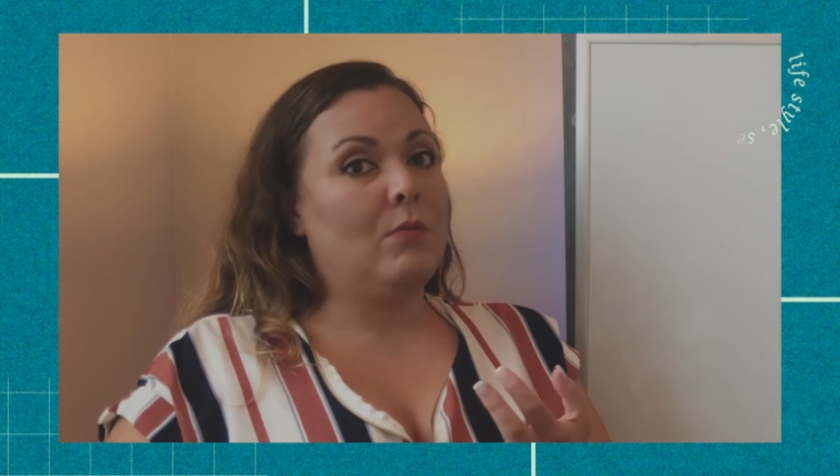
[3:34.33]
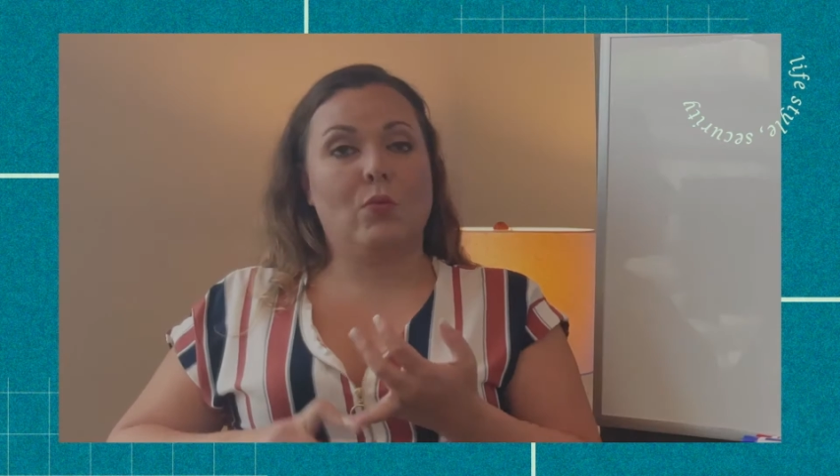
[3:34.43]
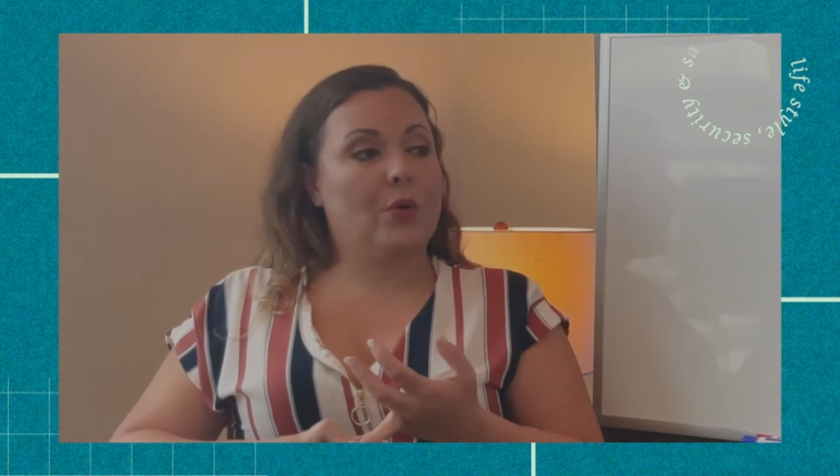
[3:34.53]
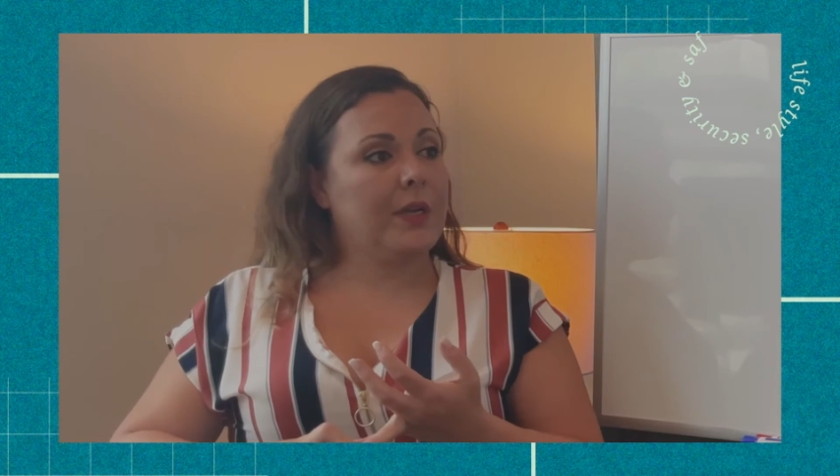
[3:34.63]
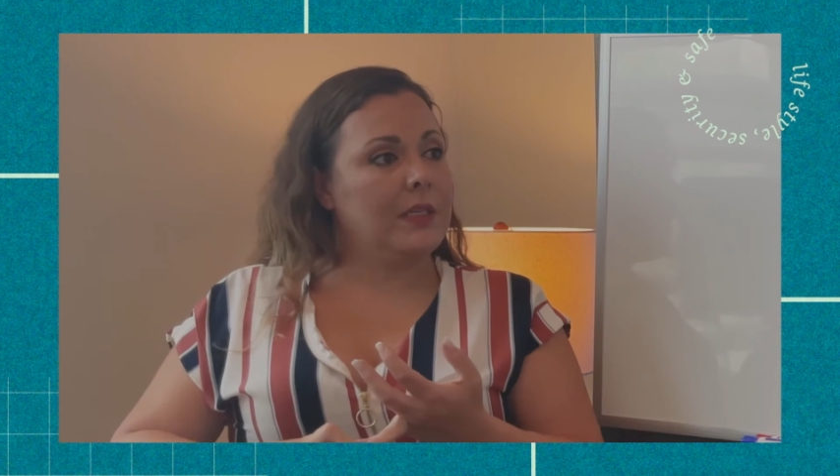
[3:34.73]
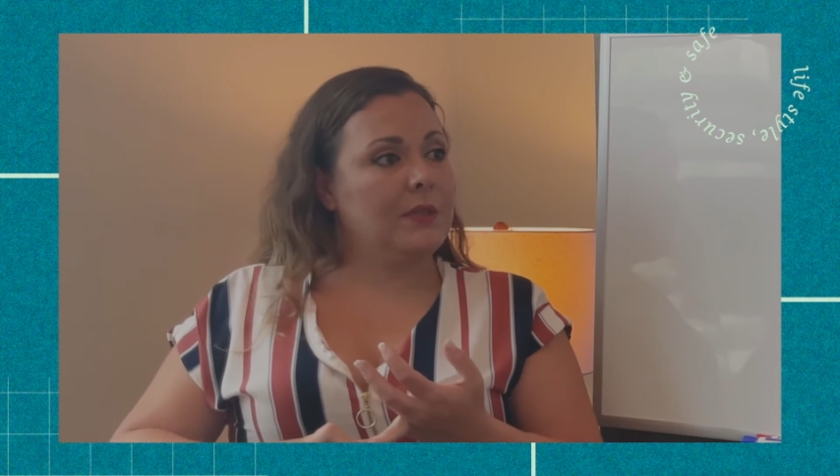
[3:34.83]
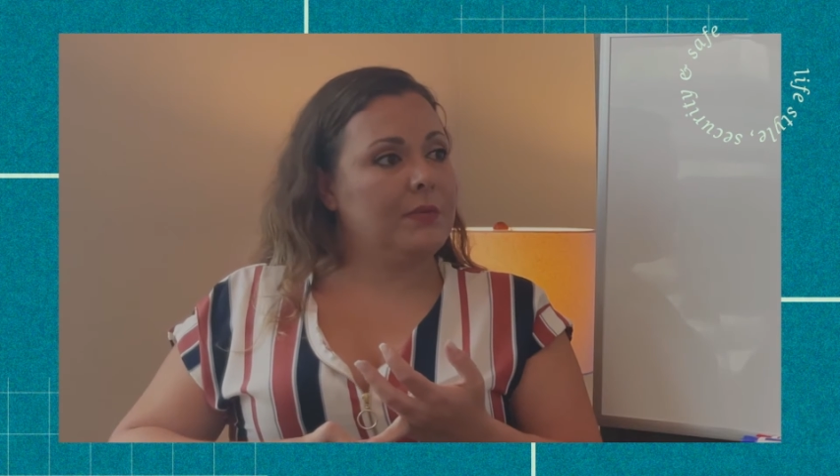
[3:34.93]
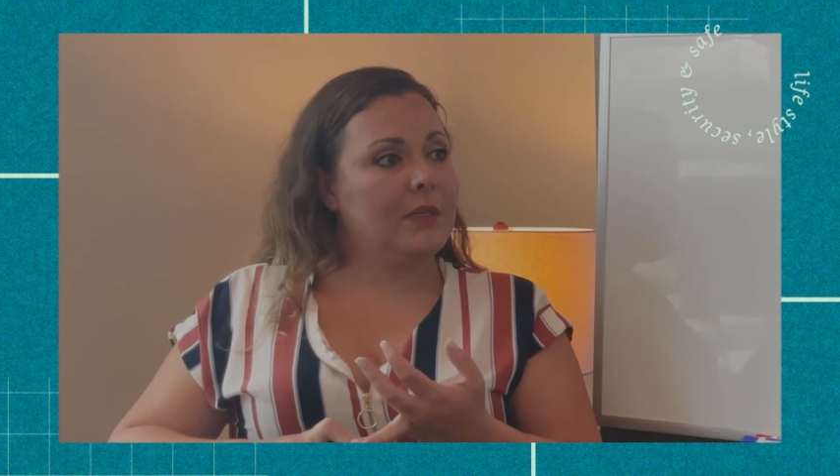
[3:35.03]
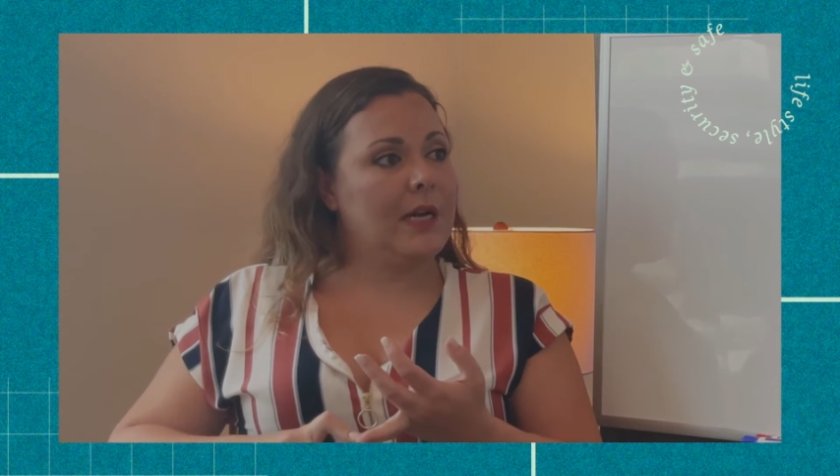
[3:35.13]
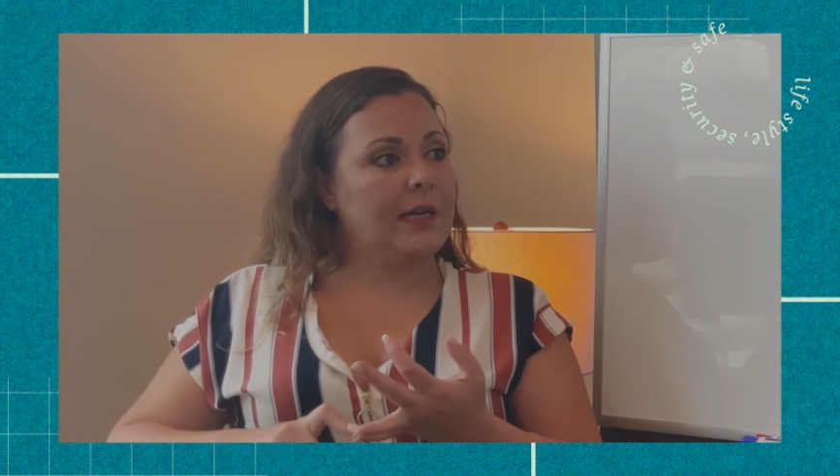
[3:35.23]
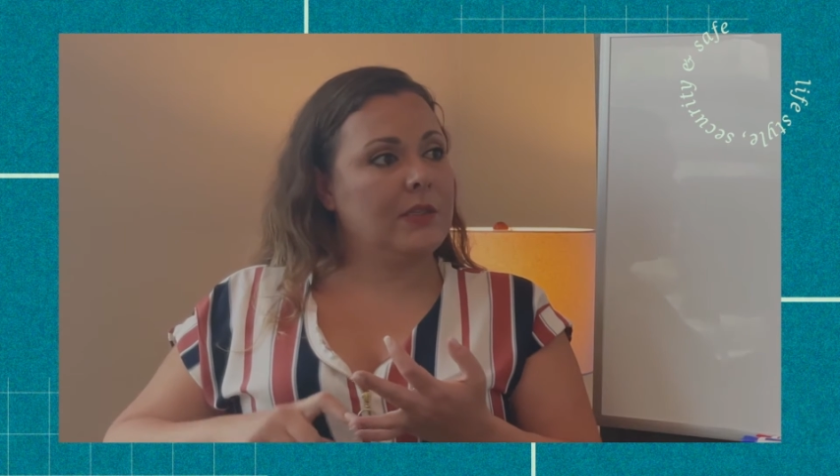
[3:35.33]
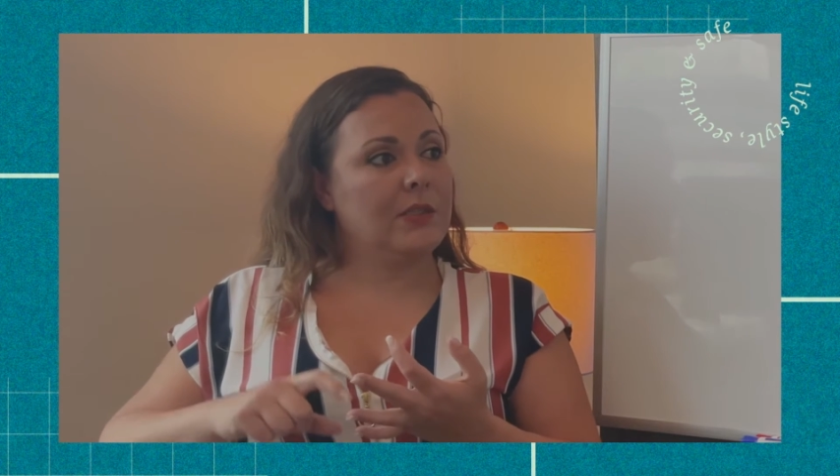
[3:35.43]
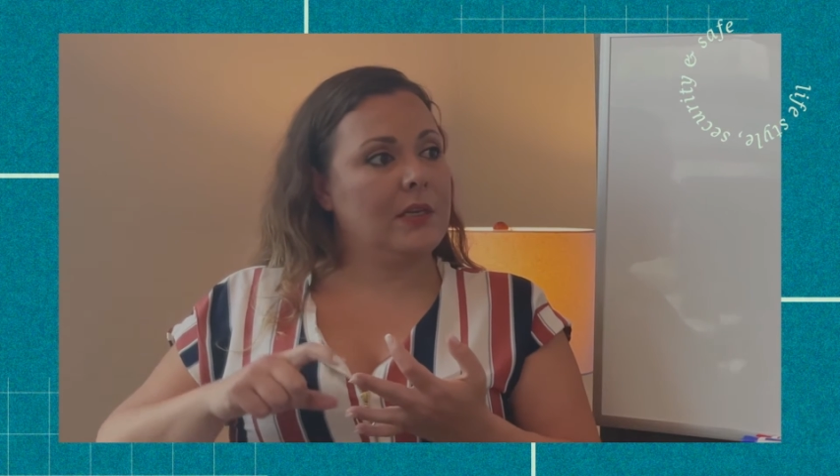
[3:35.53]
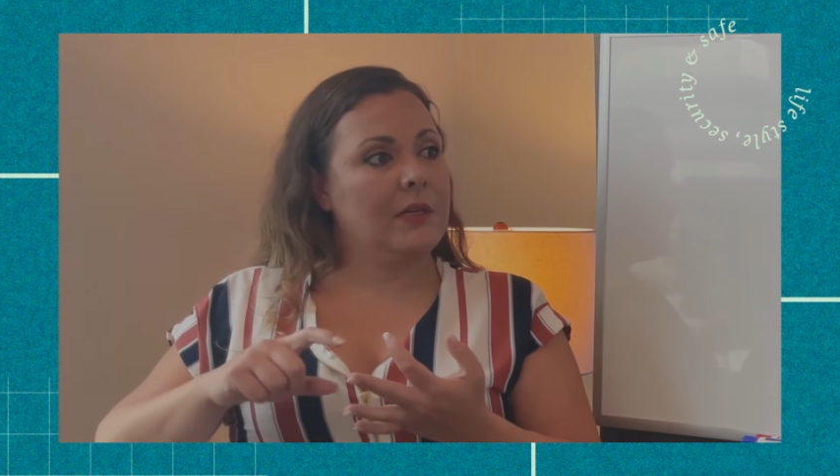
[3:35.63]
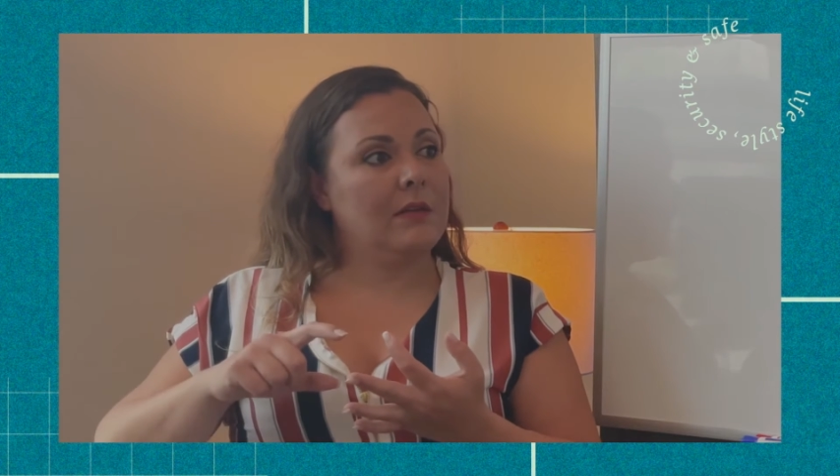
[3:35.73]
mortgage
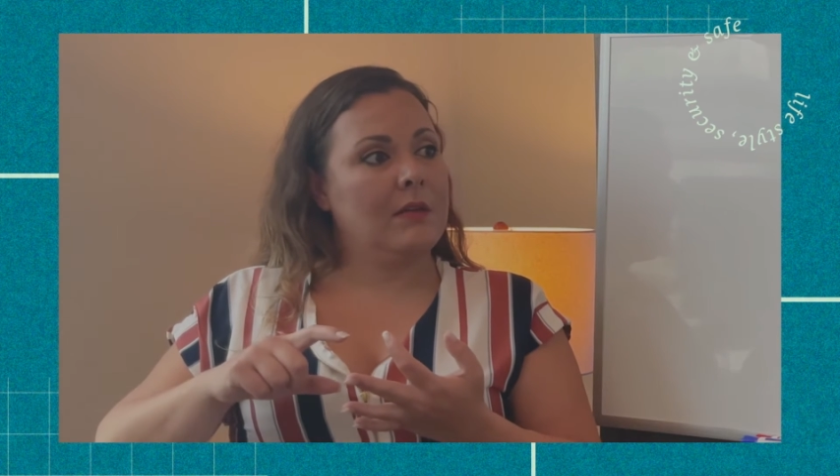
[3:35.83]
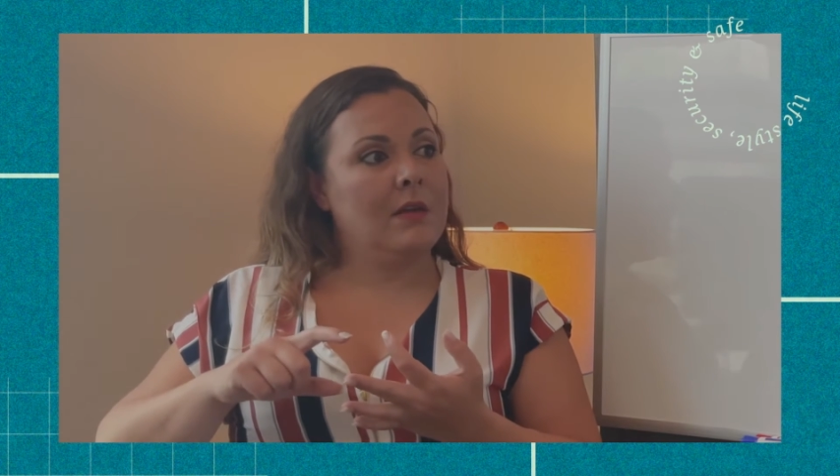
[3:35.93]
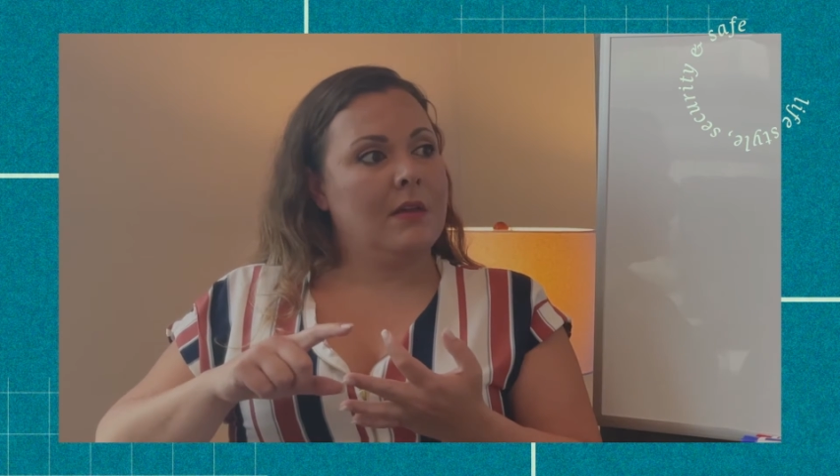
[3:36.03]
protection,